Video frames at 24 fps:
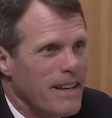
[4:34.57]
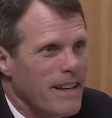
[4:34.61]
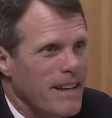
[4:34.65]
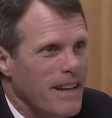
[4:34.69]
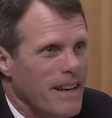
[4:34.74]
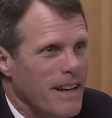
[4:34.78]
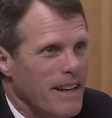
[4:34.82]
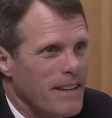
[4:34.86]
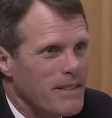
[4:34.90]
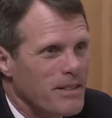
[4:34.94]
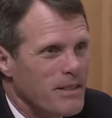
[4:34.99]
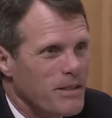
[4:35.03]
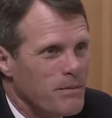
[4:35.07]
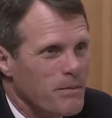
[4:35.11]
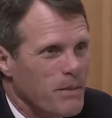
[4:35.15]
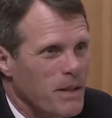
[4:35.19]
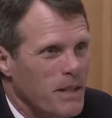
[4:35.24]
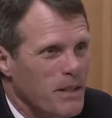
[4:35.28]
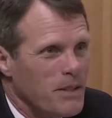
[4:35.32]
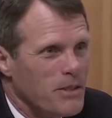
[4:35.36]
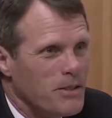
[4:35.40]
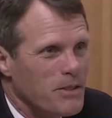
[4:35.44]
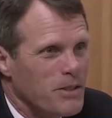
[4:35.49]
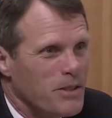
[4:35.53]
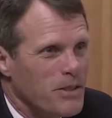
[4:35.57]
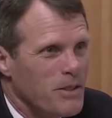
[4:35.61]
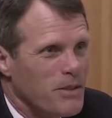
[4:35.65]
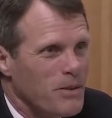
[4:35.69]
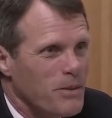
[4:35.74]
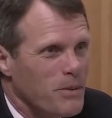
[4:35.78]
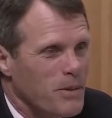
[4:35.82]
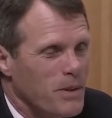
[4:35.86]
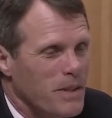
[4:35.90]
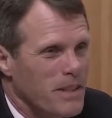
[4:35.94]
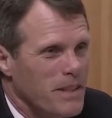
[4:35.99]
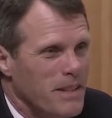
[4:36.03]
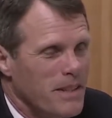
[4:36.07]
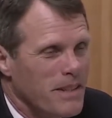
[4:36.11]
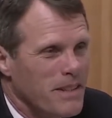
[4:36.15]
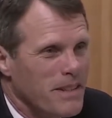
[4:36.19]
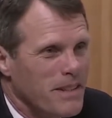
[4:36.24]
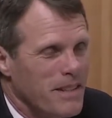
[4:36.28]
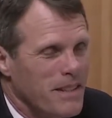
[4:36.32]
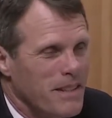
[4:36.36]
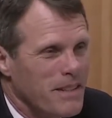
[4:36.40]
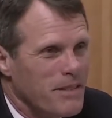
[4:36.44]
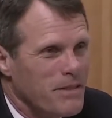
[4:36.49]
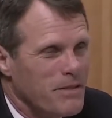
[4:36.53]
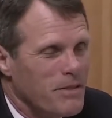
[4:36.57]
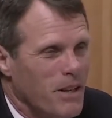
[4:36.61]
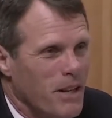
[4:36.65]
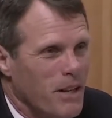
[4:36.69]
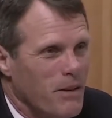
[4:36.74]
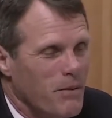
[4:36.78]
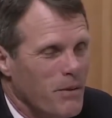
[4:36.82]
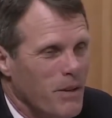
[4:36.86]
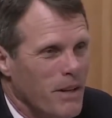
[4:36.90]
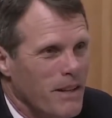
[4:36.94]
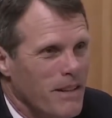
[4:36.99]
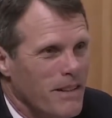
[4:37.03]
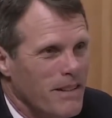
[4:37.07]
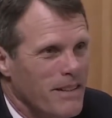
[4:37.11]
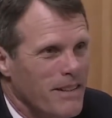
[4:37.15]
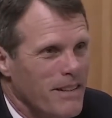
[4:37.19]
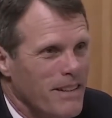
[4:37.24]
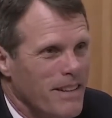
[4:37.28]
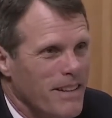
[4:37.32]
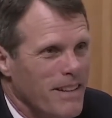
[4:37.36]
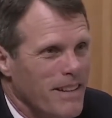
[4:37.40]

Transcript: and just making sure that we can try to run